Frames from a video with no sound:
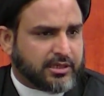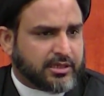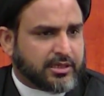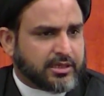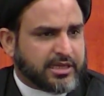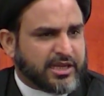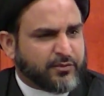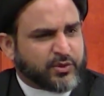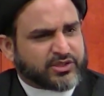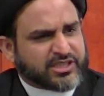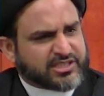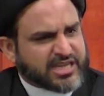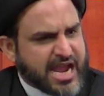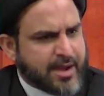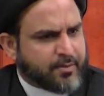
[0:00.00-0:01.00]
It was the
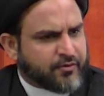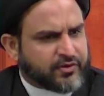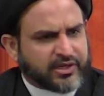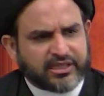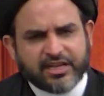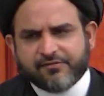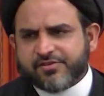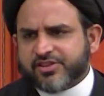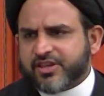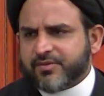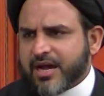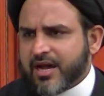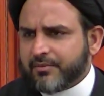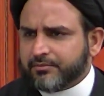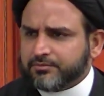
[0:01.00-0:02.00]
time of our 11th
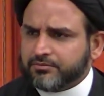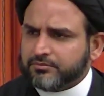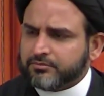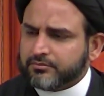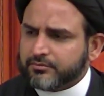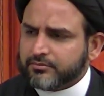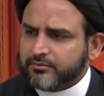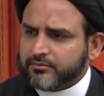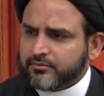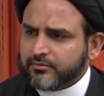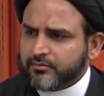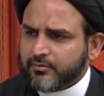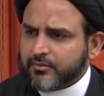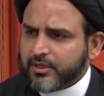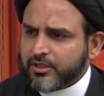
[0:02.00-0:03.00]
Imam.
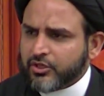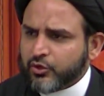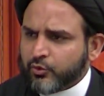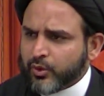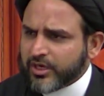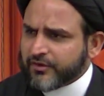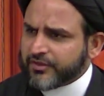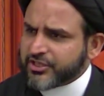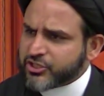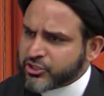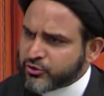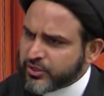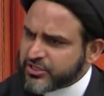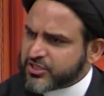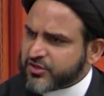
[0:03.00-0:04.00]
One of the
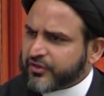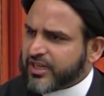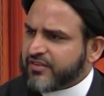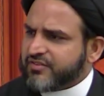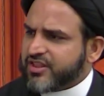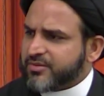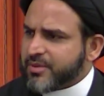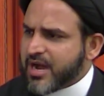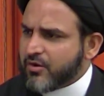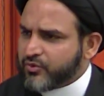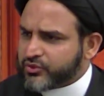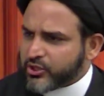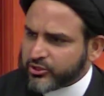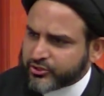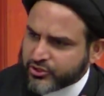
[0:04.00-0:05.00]
students of 11th Imam was
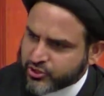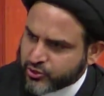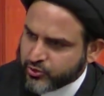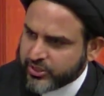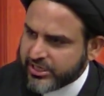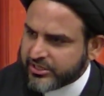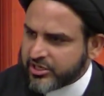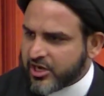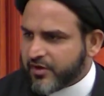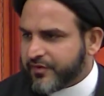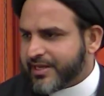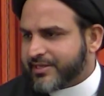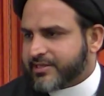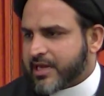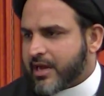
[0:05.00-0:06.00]
also a student of
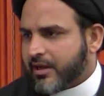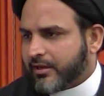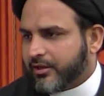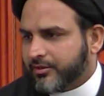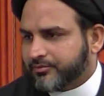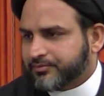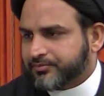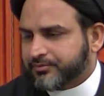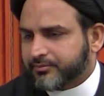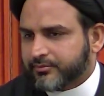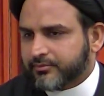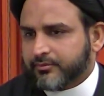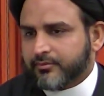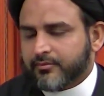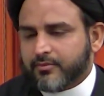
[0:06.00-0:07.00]
Ishaq.
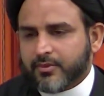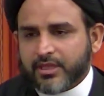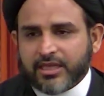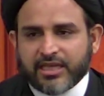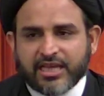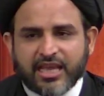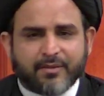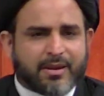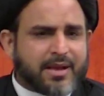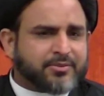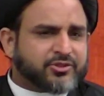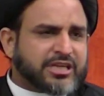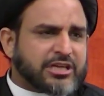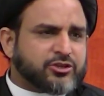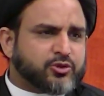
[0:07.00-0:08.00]
Imam
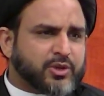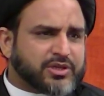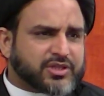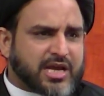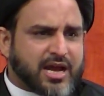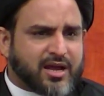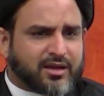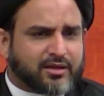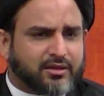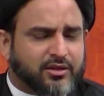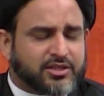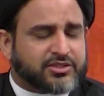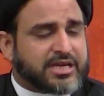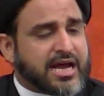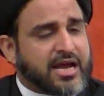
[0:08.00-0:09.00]
said to
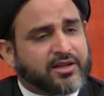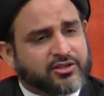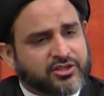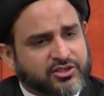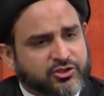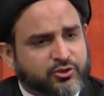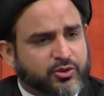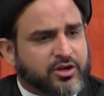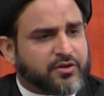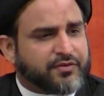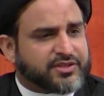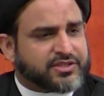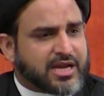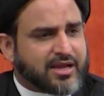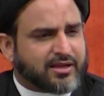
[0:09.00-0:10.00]
Ishaq, the student of
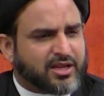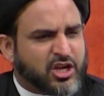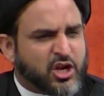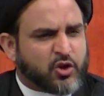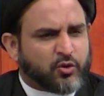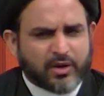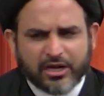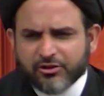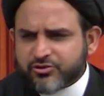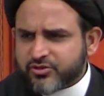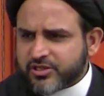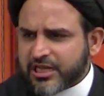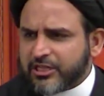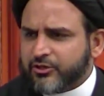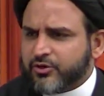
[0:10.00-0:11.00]
Ishaq, why don't you
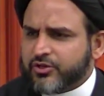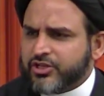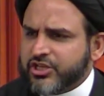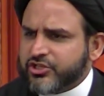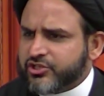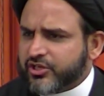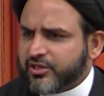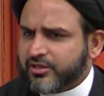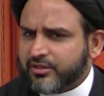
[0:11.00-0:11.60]
tell your teacher